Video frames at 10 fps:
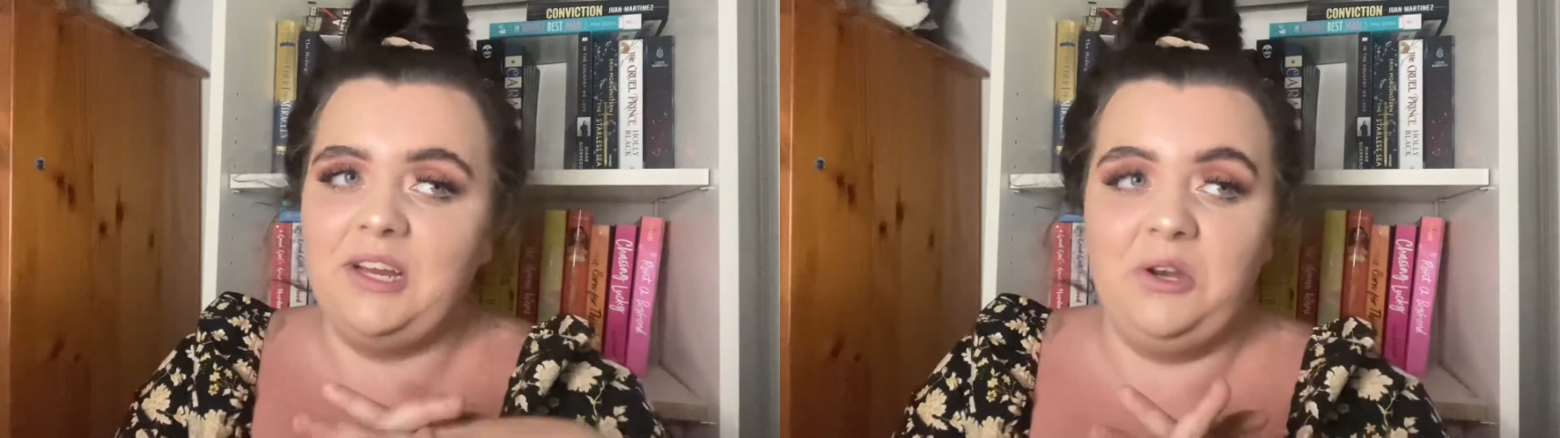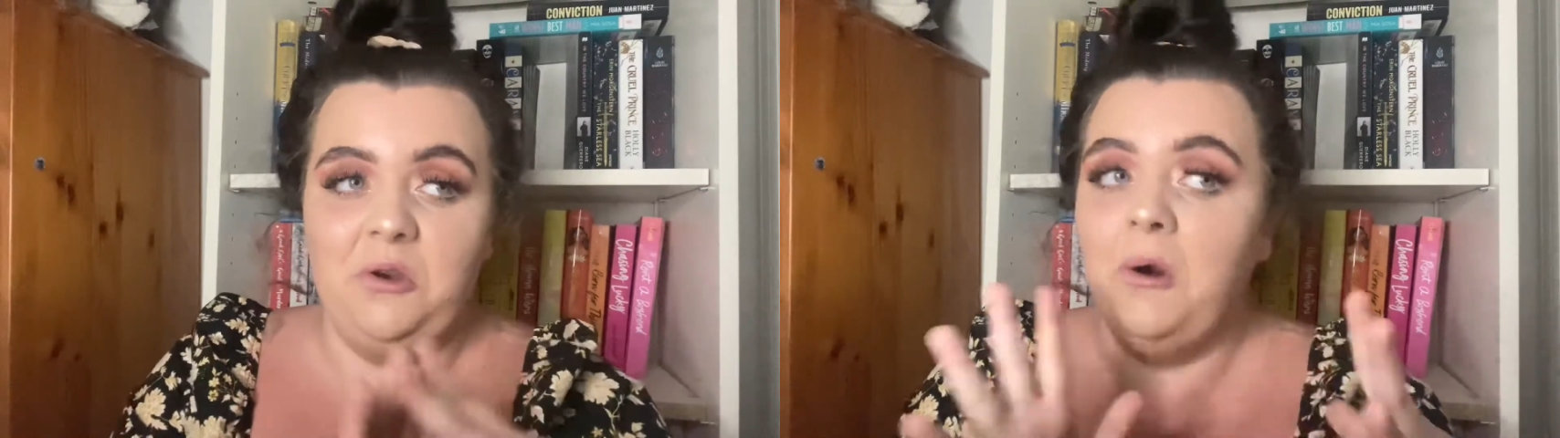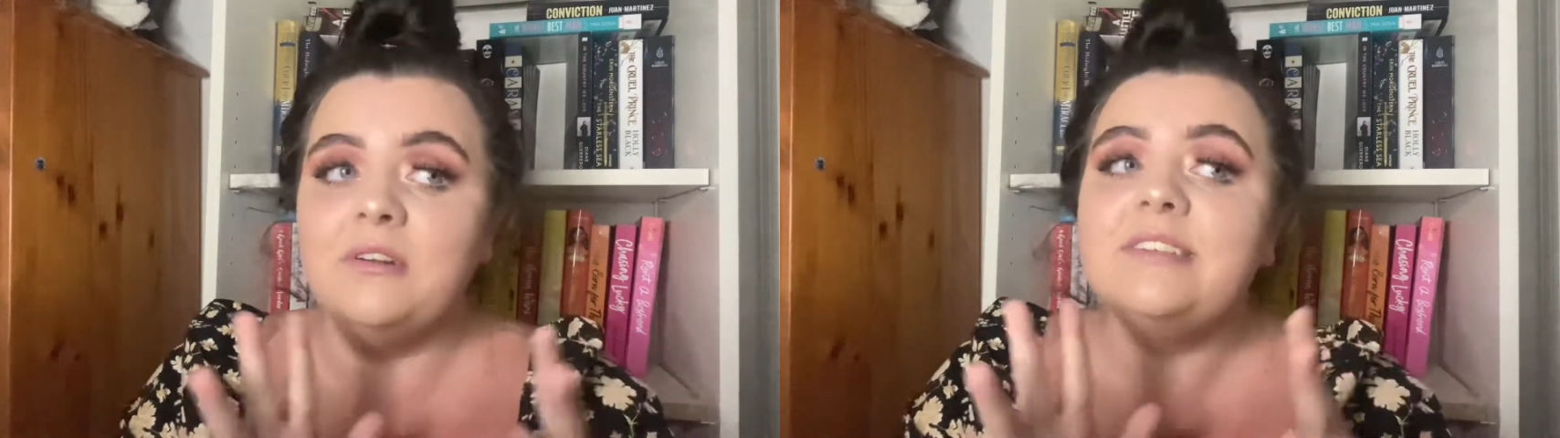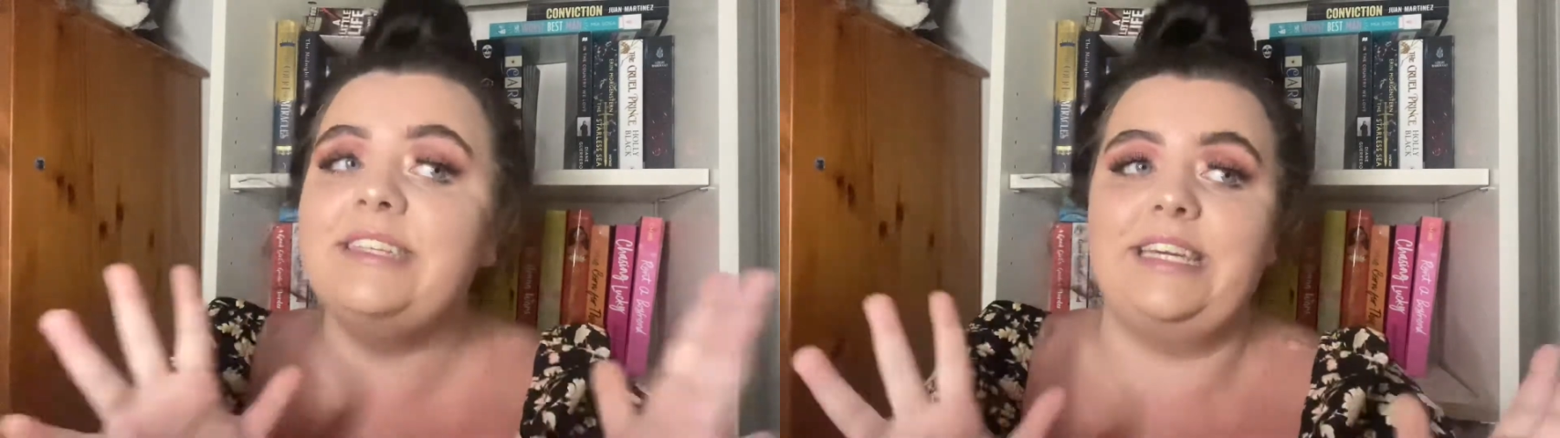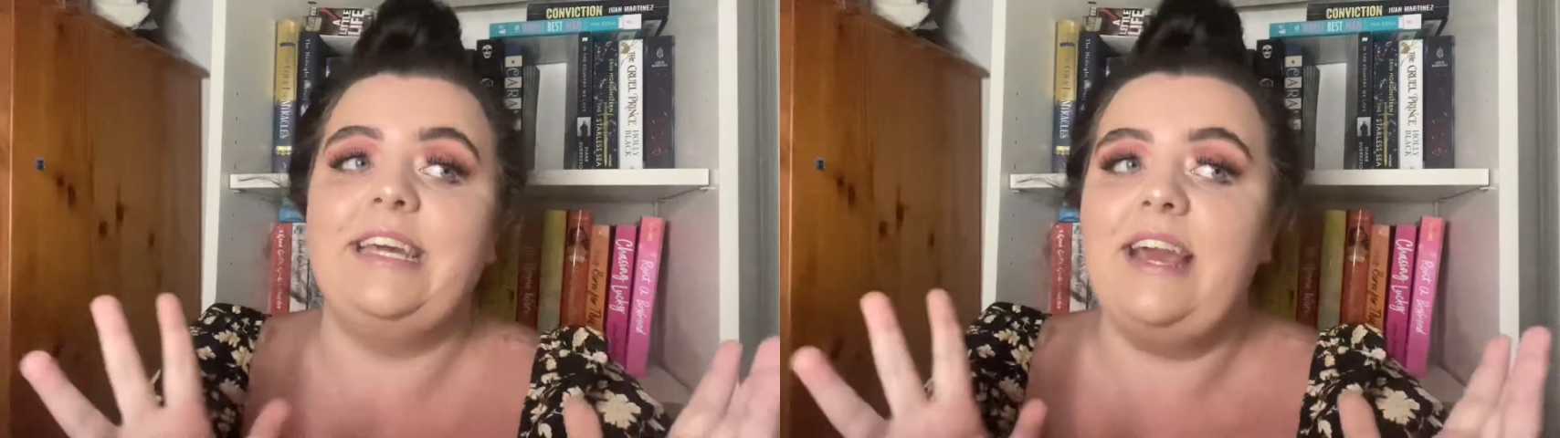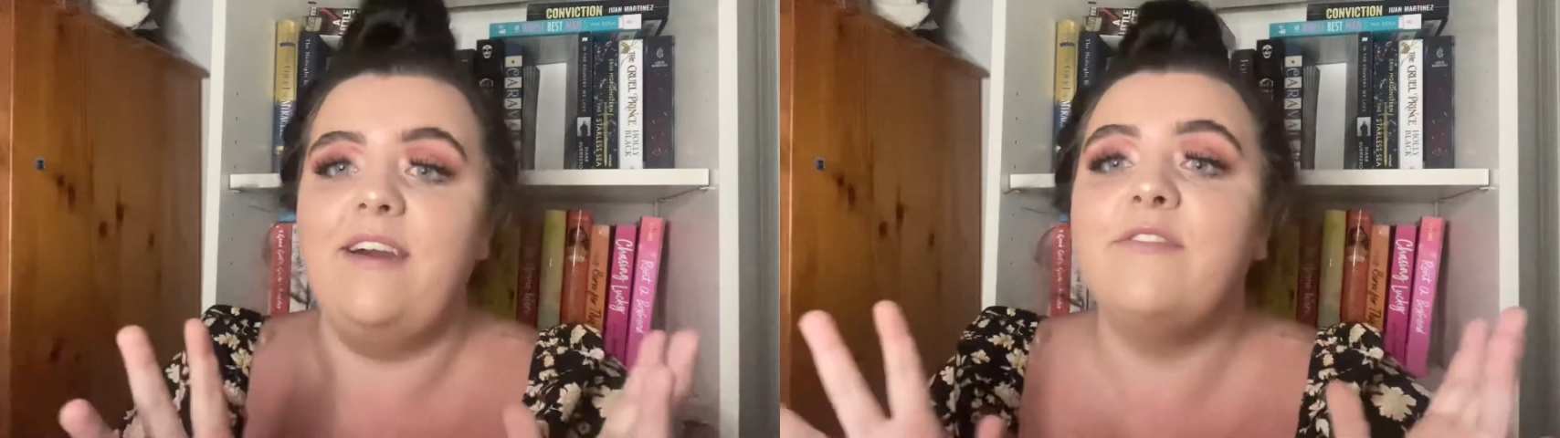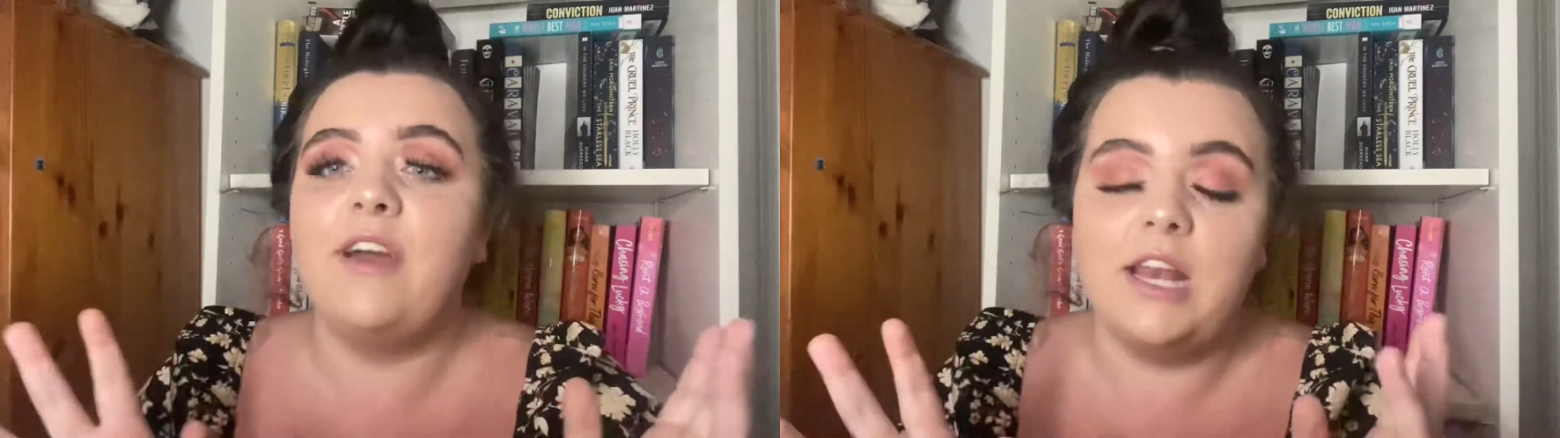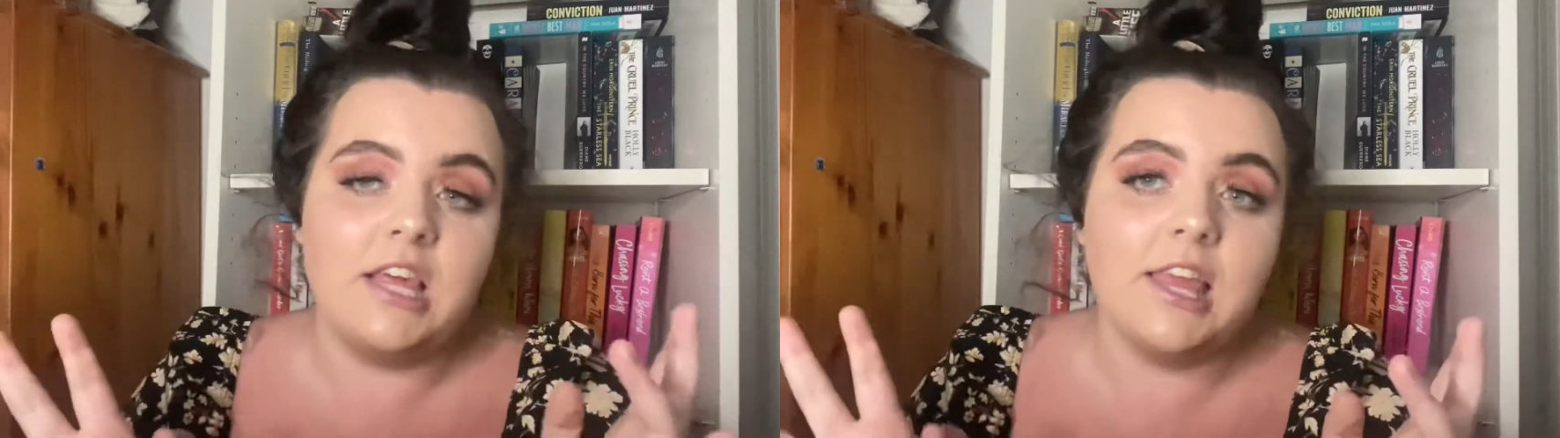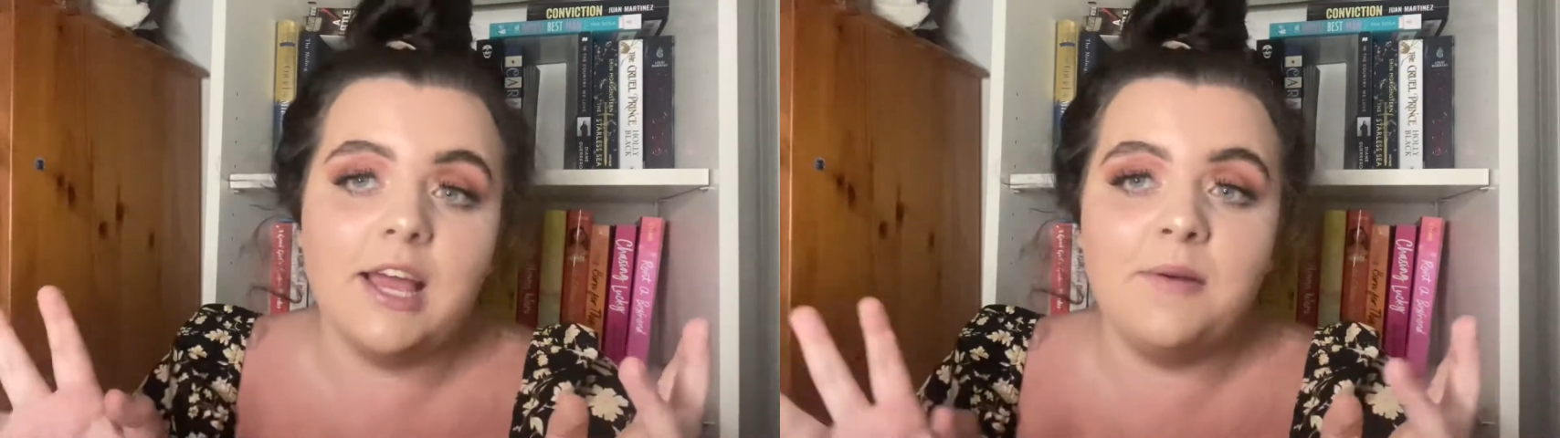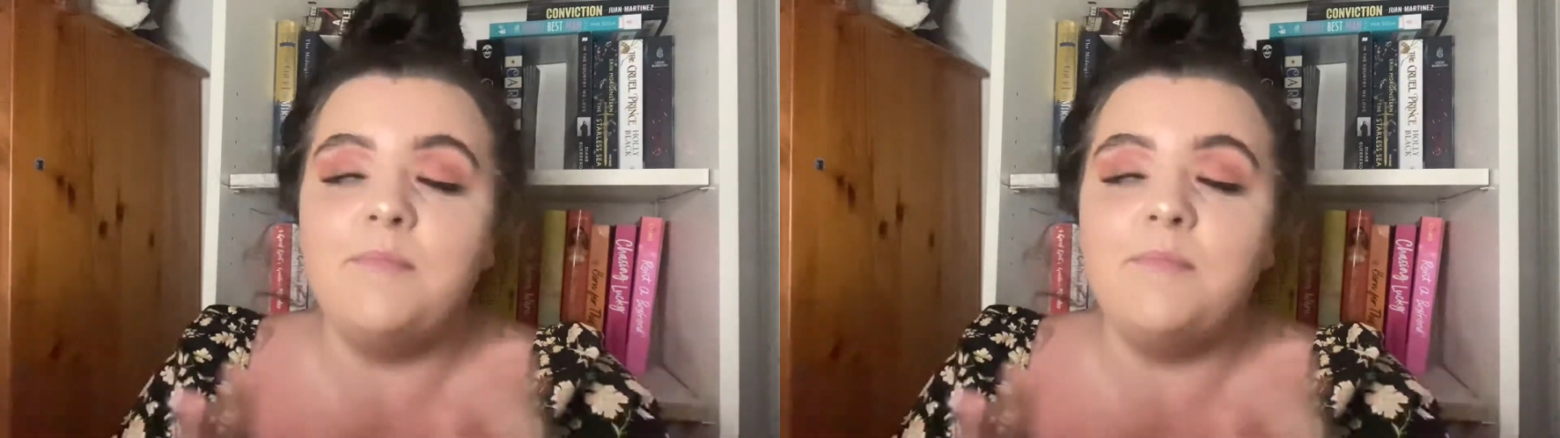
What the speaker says: not DNF anything,